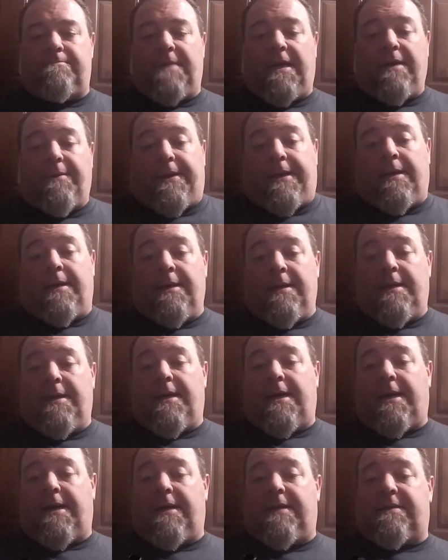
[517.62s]
anyway,
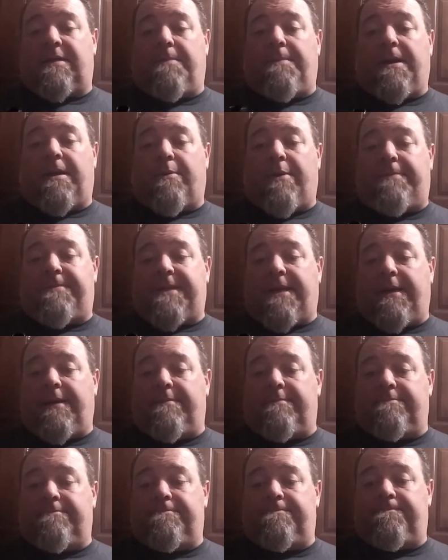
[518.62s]
it's going to be our website,
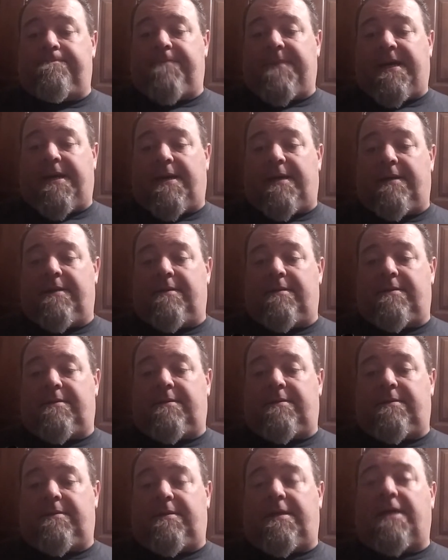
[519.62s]

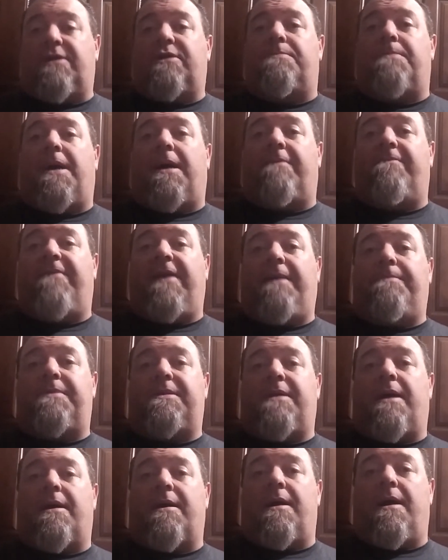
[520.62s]

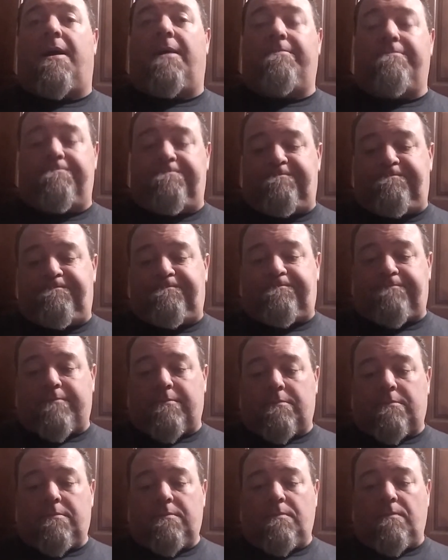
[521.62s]
DutchMobVapes.com,
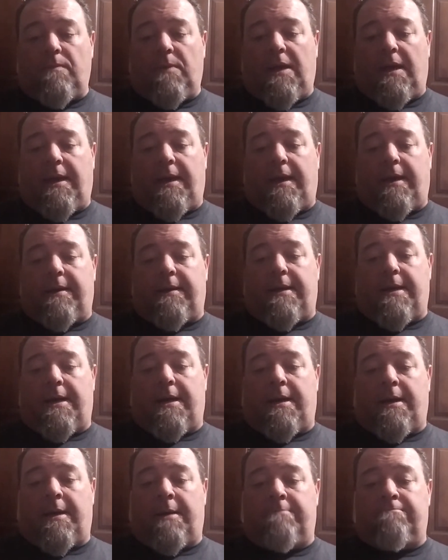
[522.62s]
and
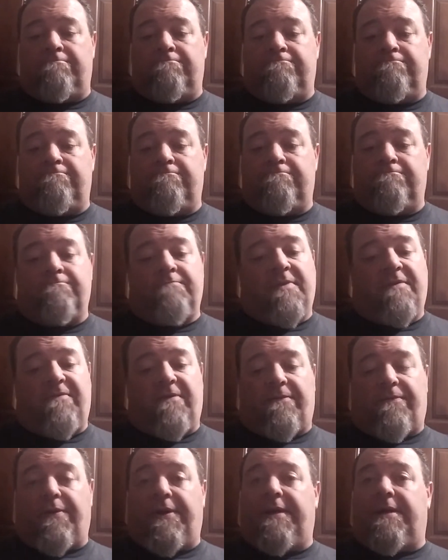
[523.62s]

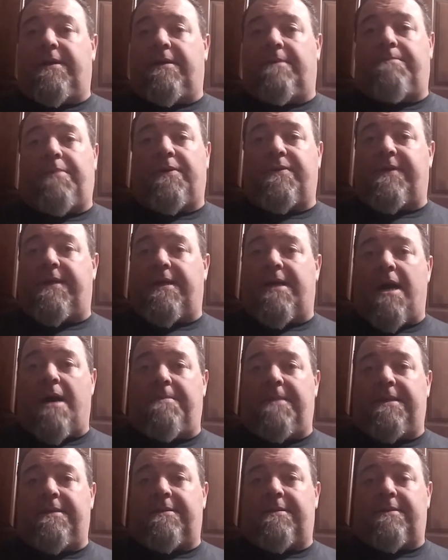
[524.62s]
feel free to post any
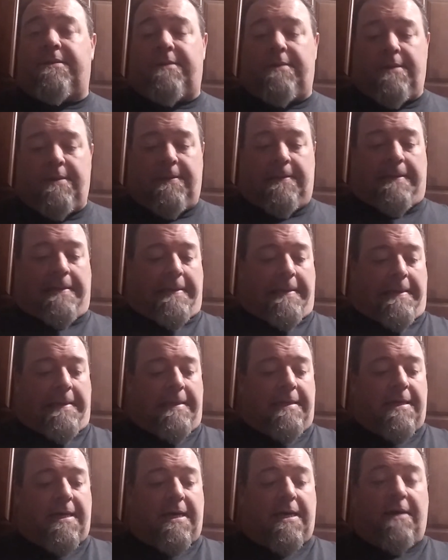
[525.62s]
comments.
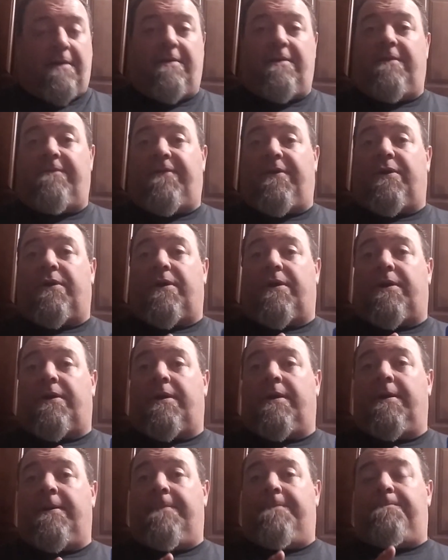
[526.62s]
If
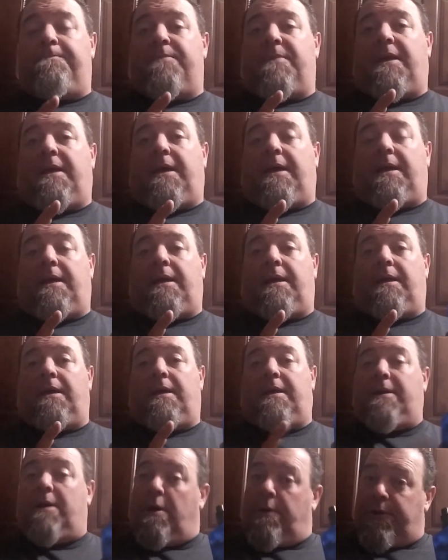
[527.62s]
you're
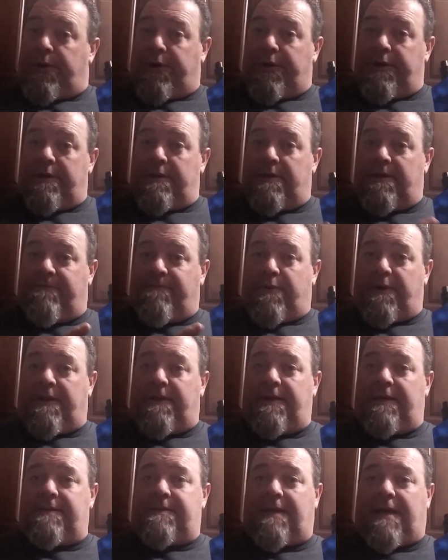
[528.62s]
an owner of one
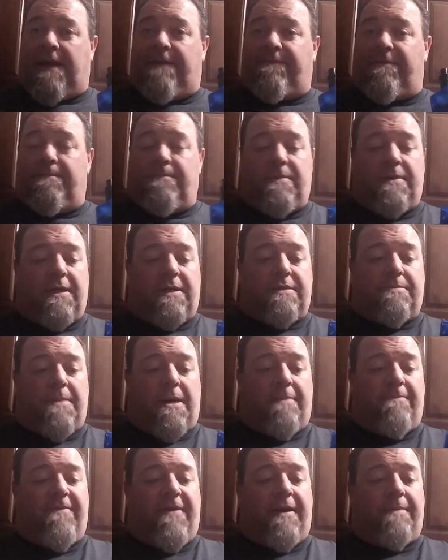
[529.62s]
of these that came from Dutch
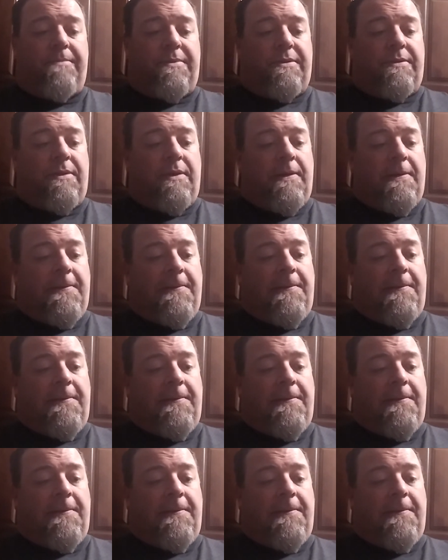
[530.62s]
Mob Vapes,